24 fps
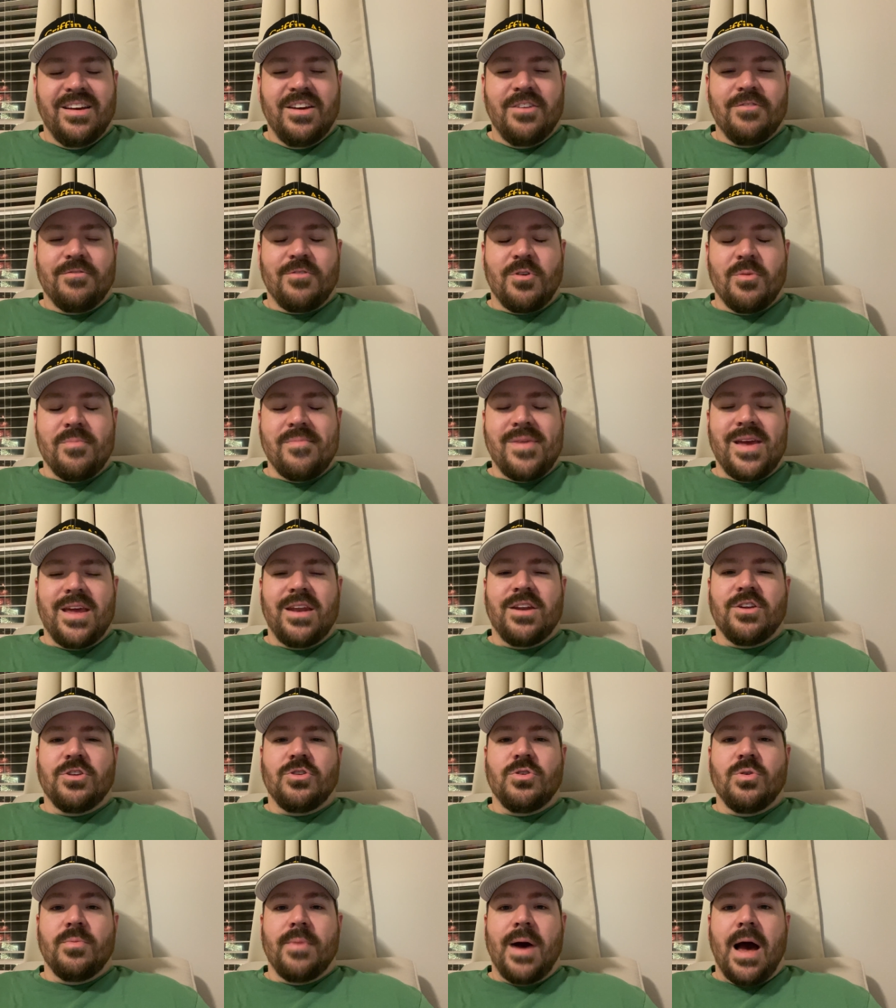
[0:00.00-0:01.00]
for me to
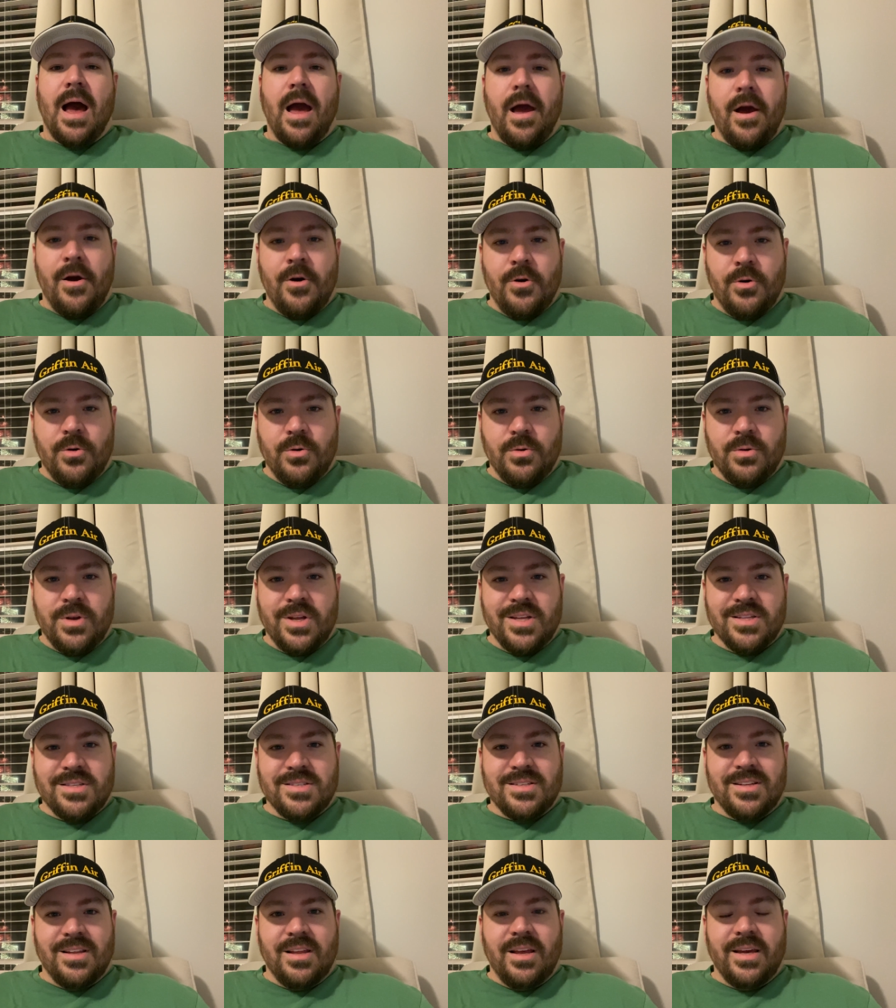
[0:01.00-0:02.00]
do my own
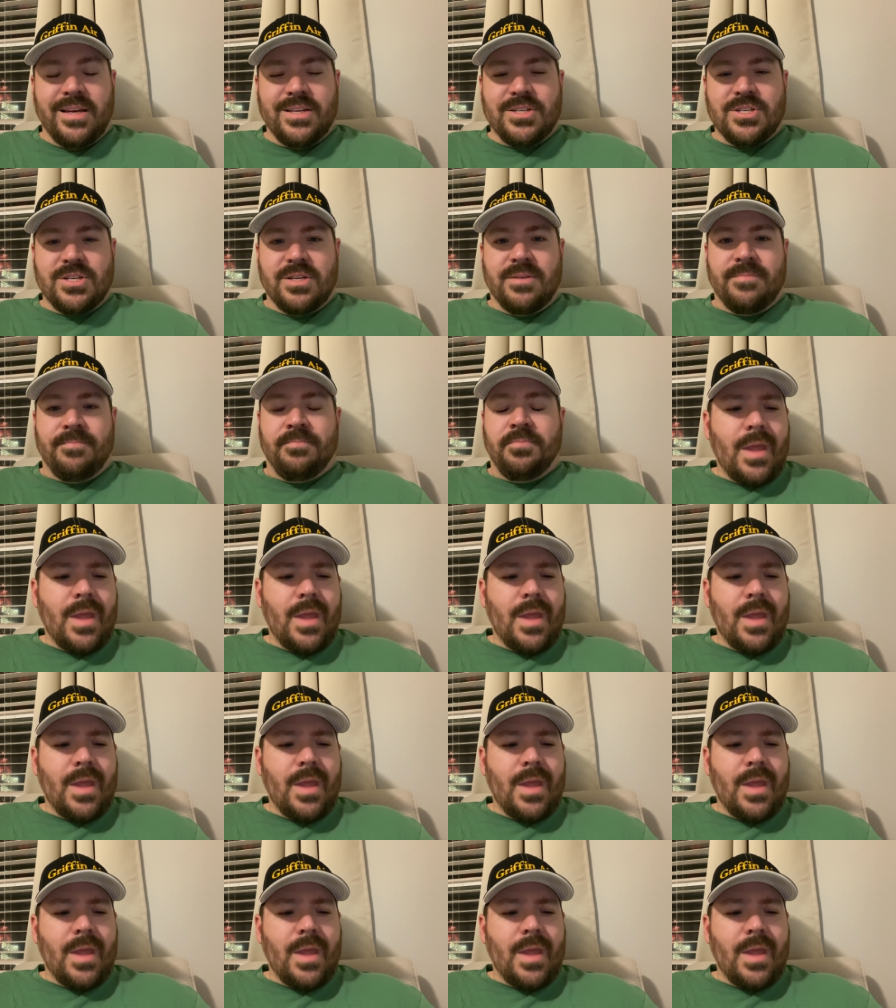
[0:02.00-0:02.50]
installation.